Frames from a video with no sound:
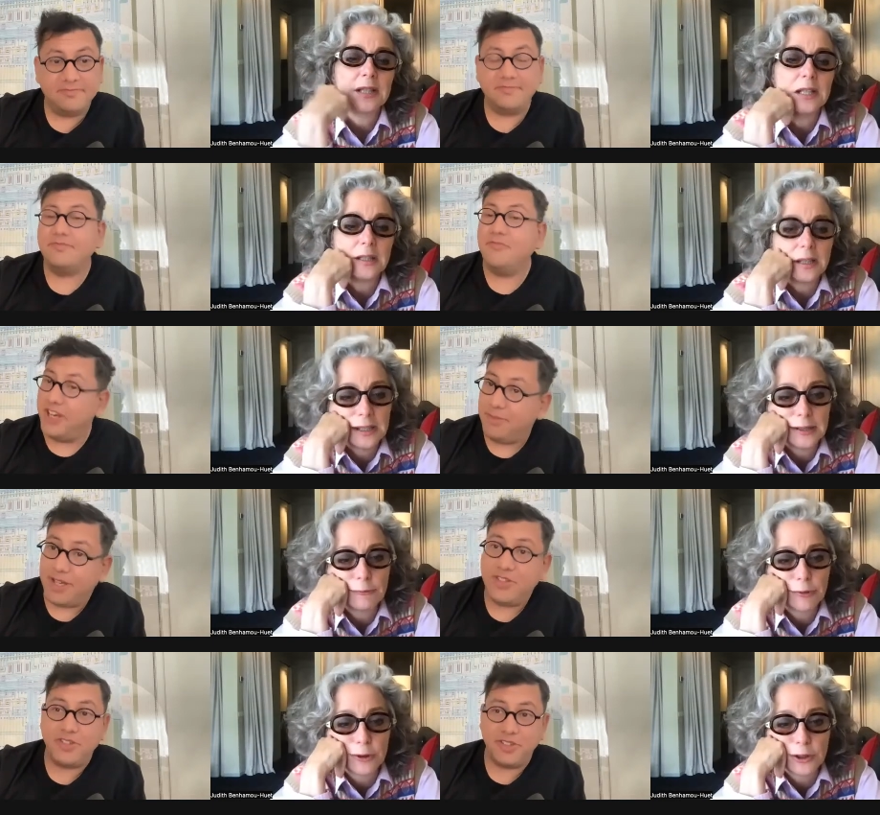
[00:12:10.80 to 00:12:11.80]
Speaker 1: in,
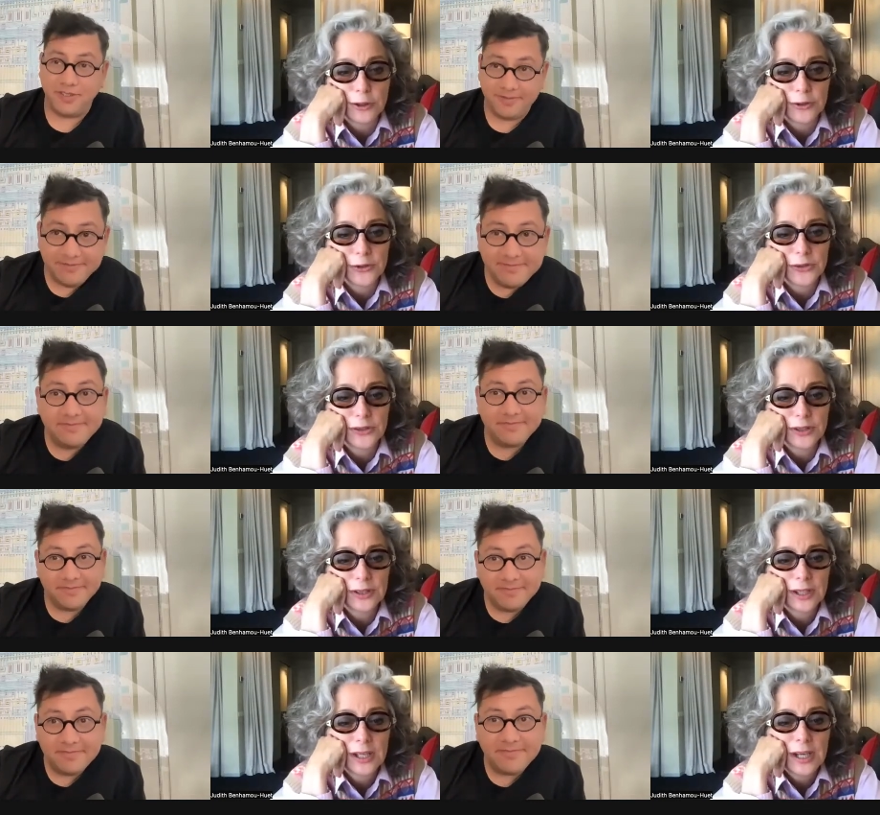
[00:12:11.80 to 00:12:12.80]
in Florence.
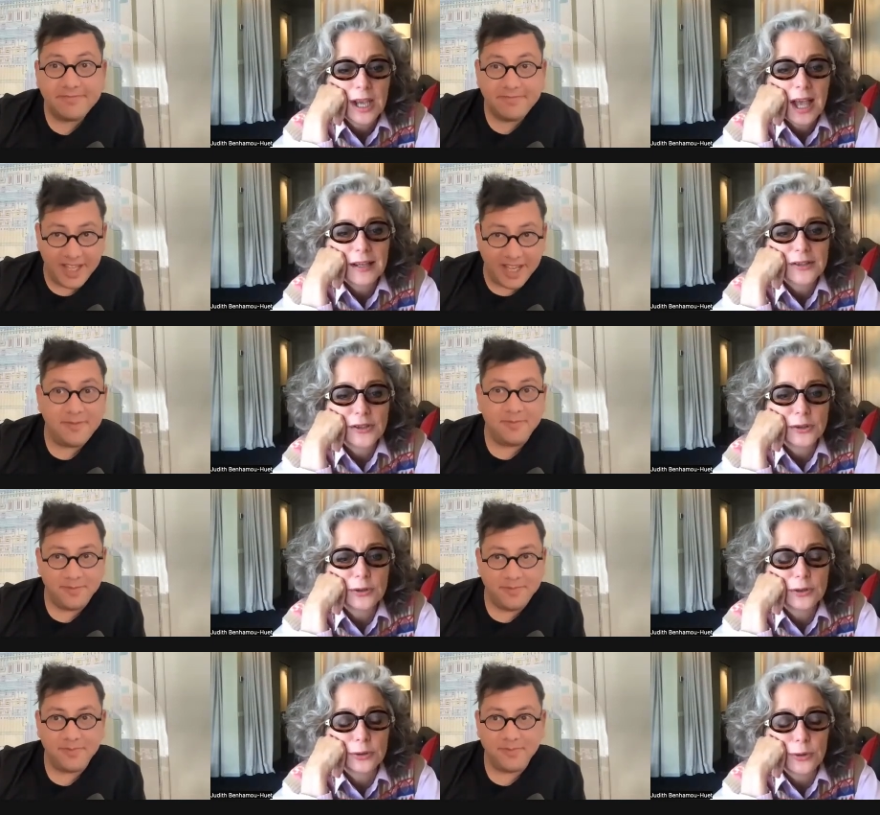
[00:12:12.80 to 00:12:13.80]
Yeah. And
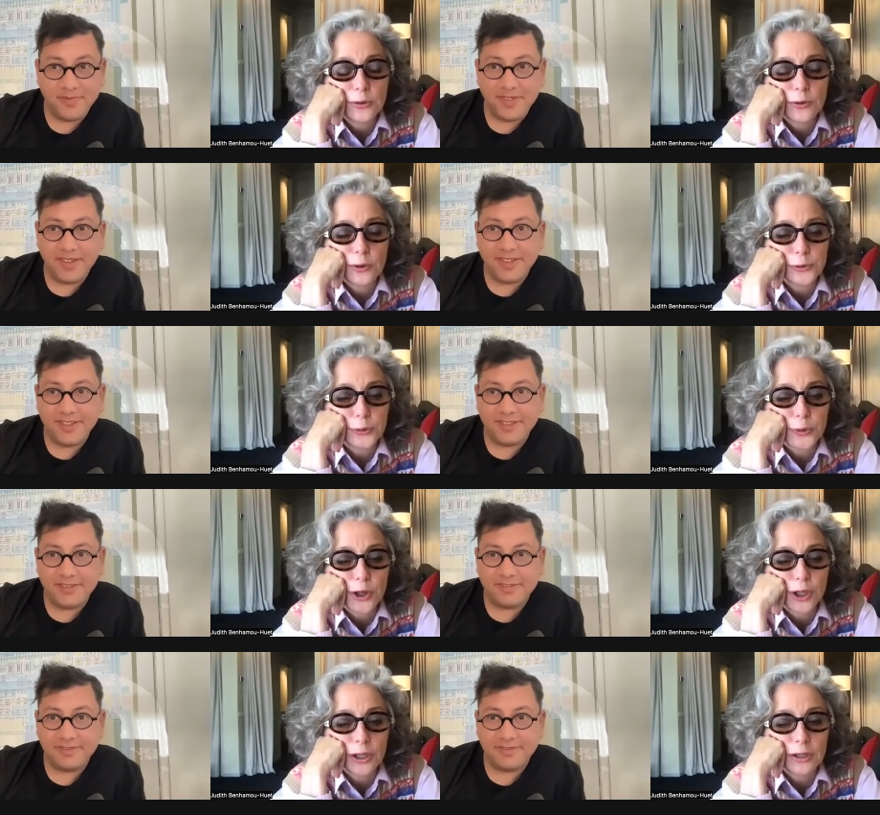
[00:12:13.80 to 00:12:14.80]
so do you
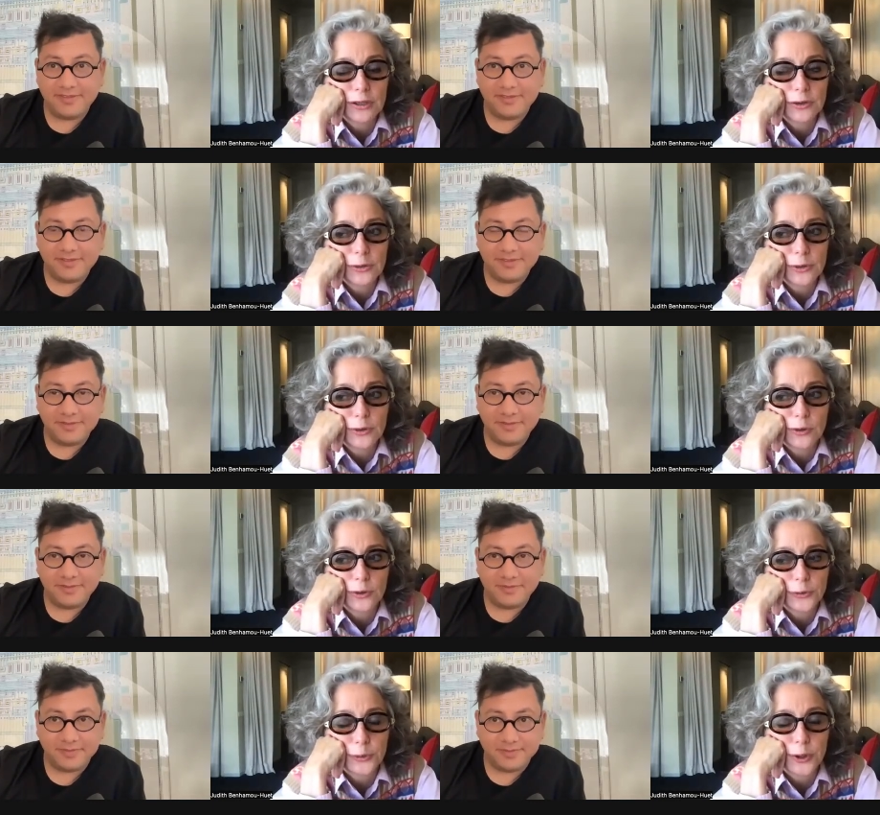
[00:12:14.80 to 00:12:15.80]
control do you
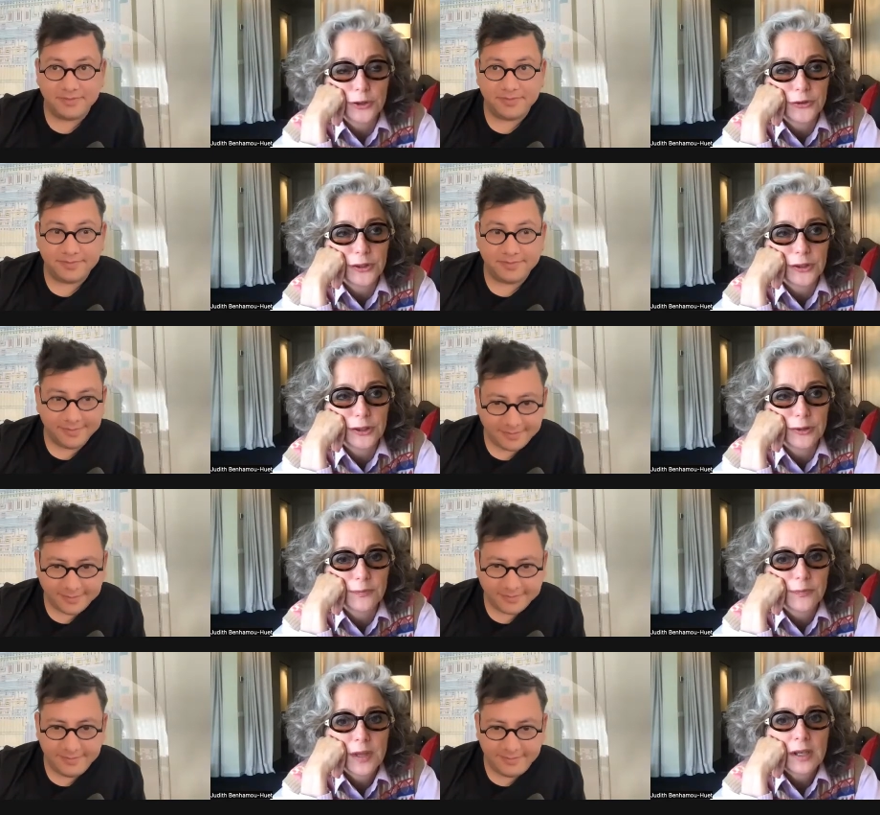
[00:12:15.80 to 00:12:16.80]
control
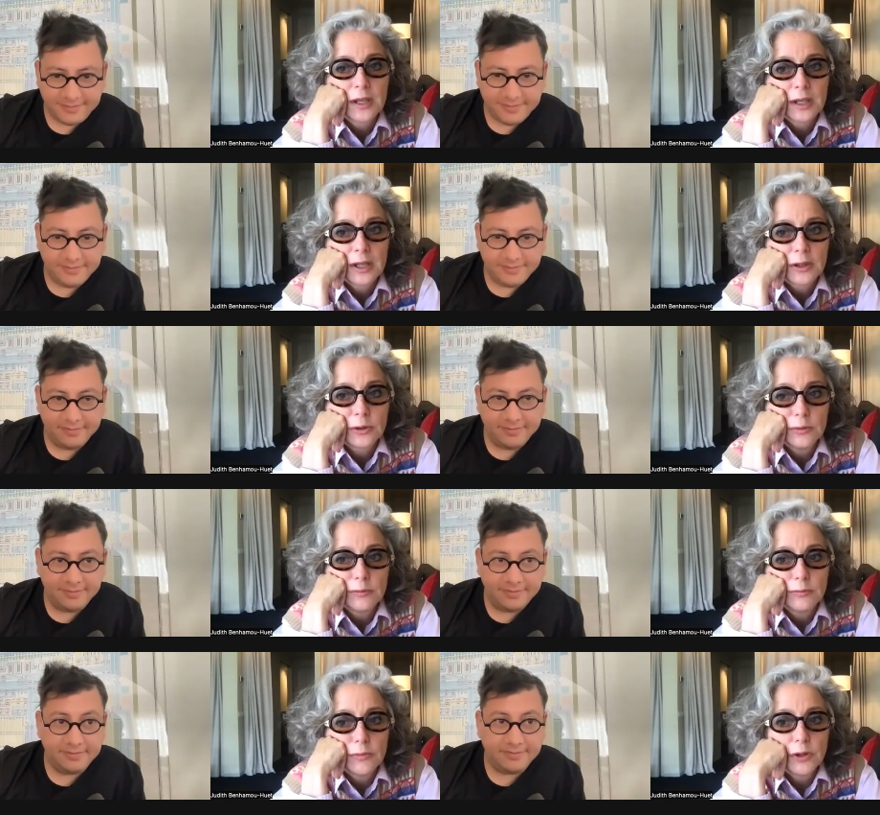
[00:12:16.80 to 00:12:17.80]
the
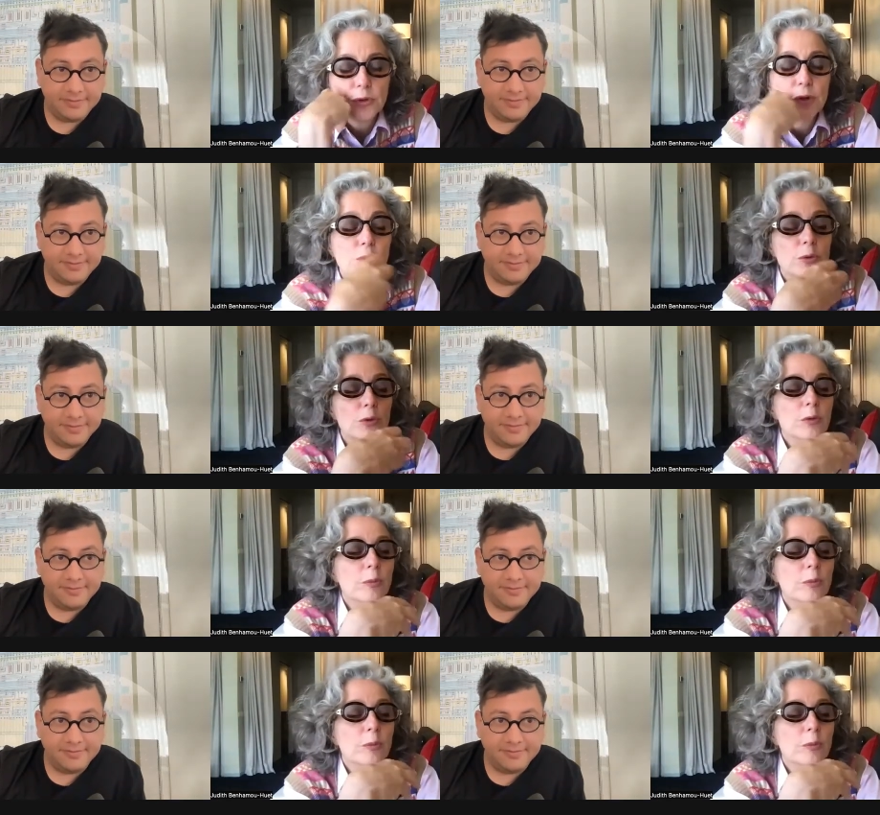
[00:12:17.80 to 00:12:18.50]
do you